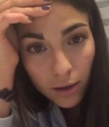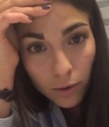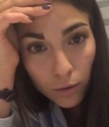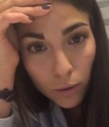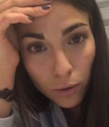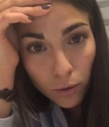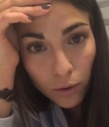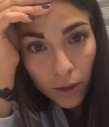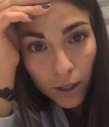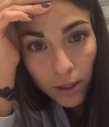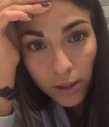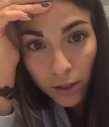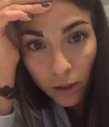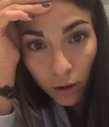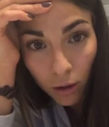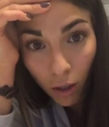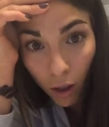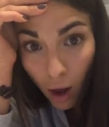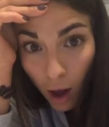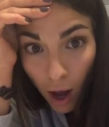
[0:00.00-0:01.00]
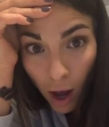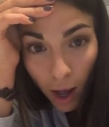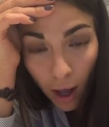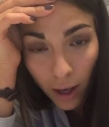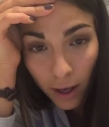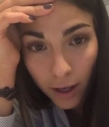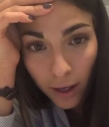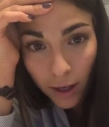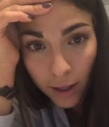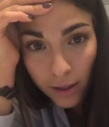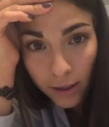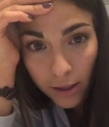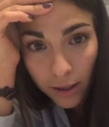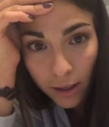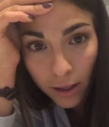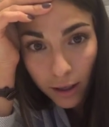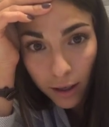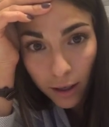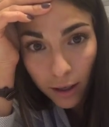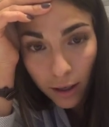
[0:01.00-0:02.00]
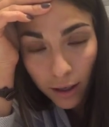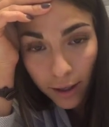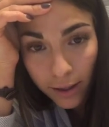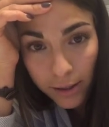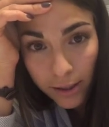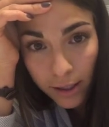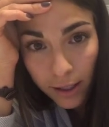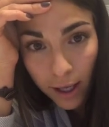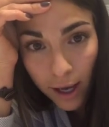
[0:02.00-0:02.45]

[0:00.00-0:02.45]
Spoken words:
Ooh, there's a lot. It's